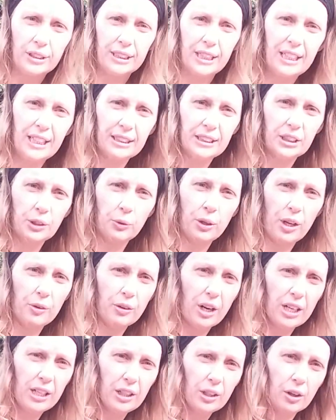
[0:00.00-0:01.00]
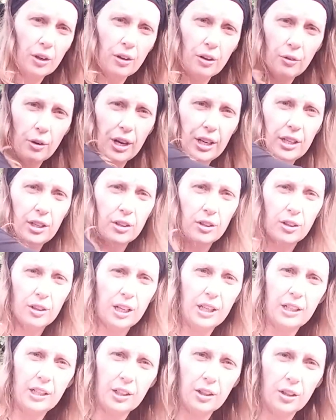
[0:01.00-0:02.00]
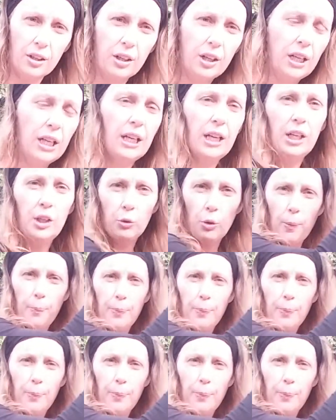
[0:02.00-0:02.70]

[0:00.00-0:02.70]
as it hits the ground right here, and here. You